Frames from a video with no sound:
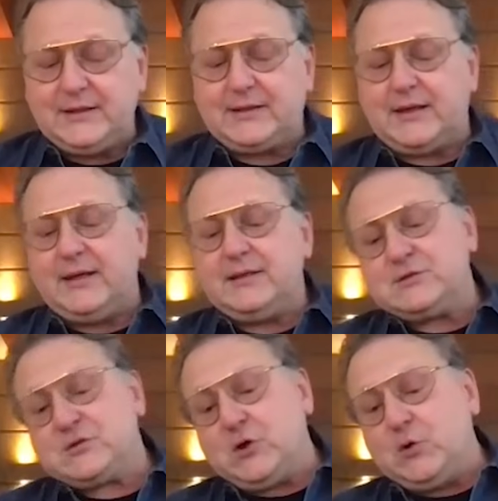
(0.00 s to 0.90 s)
Okay,
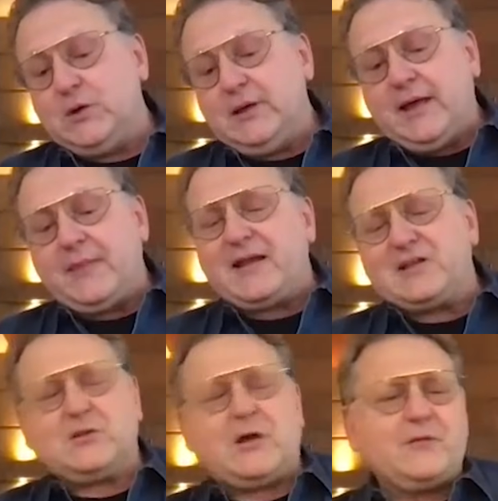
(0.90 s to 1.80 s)
so and that
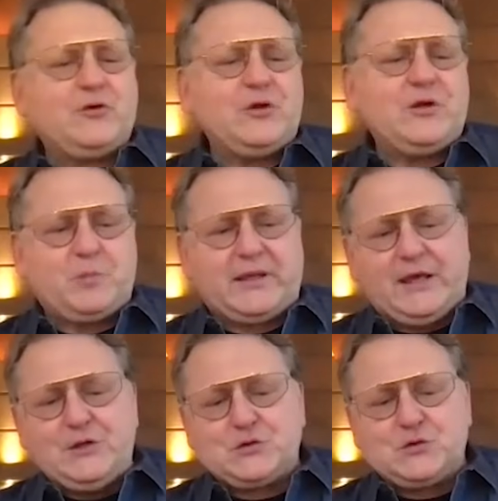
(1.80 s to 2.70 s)
has a lot of good
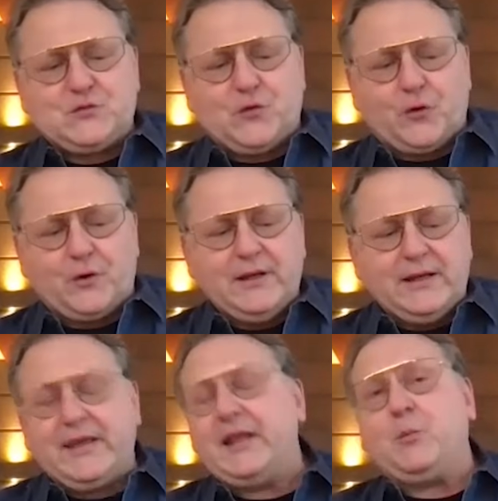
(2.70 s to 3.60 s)
implications for
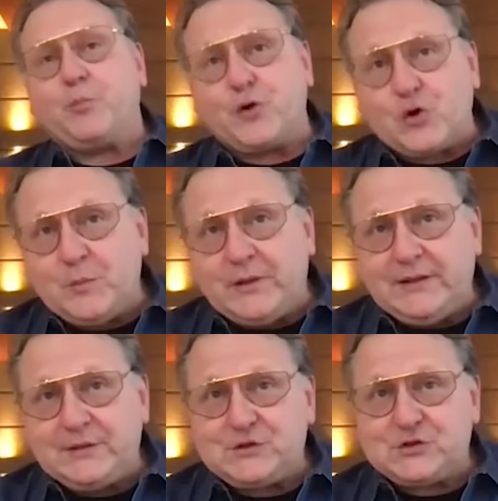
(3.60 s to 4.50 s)
getting
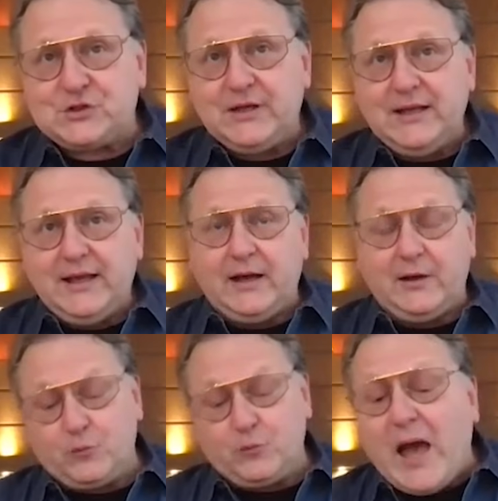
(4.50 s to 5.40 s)
permits
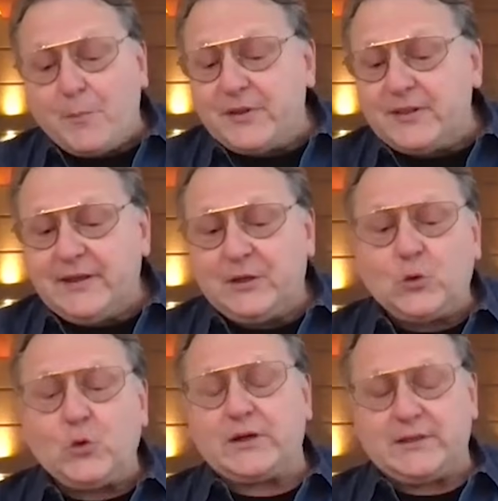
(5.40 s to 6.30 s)
uh, rapidly and
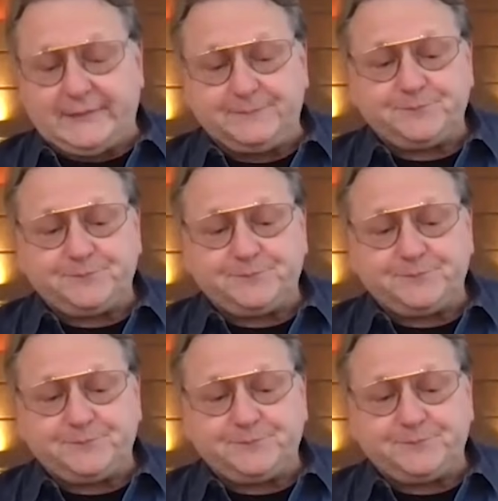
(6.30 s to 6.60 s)
quickly.